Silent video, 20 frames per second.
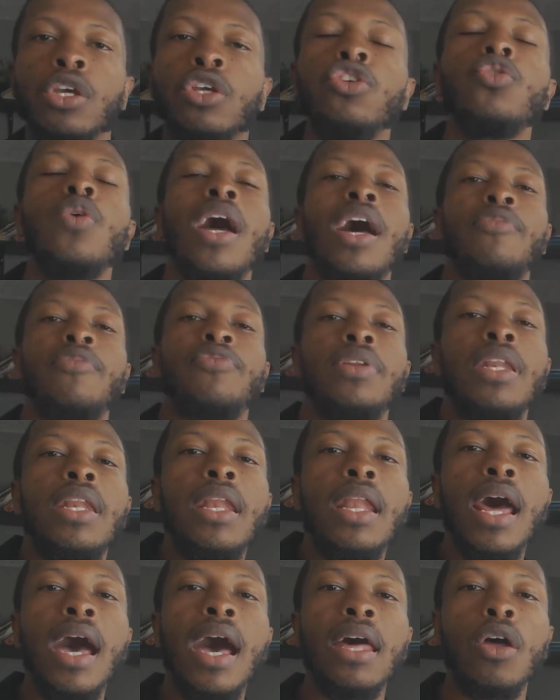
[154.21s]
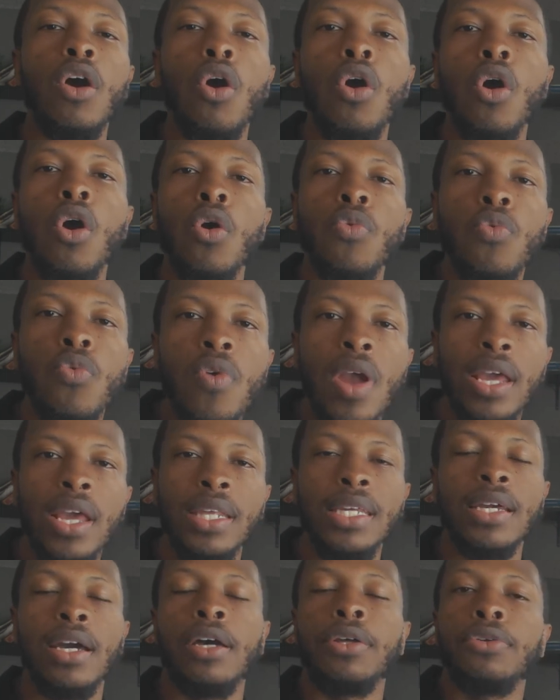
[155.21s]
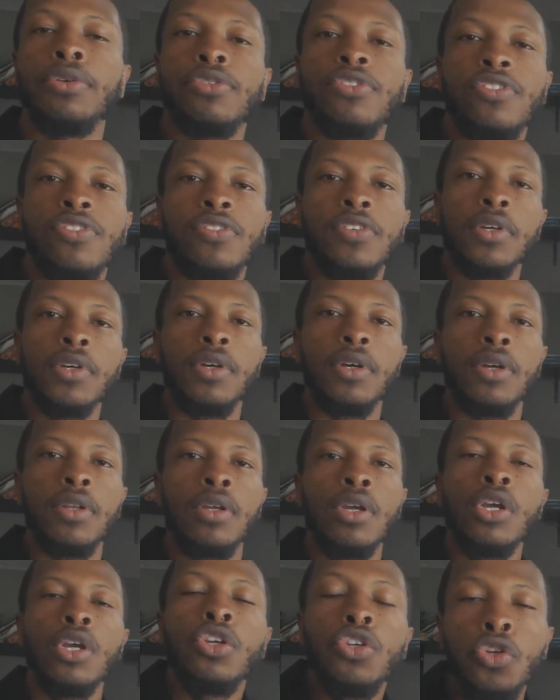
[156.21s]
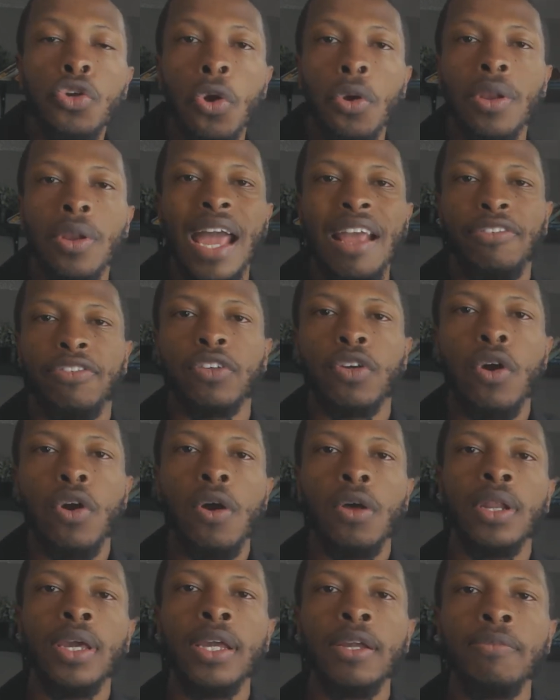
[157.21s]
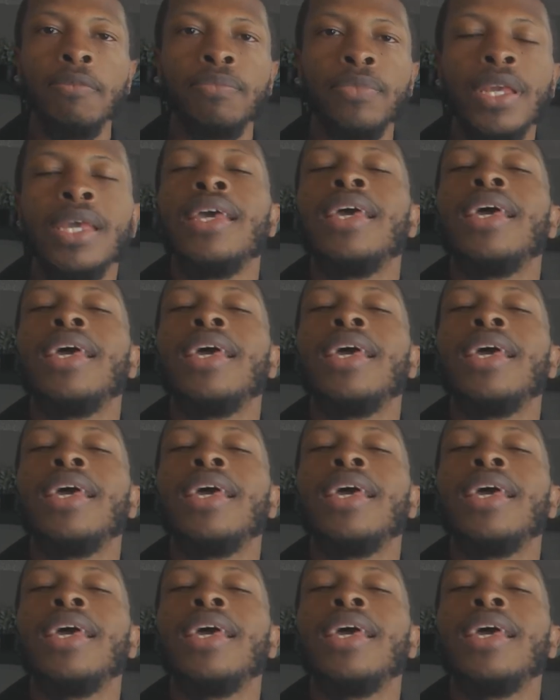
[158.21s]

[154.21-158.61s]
You have not already understood your life's calling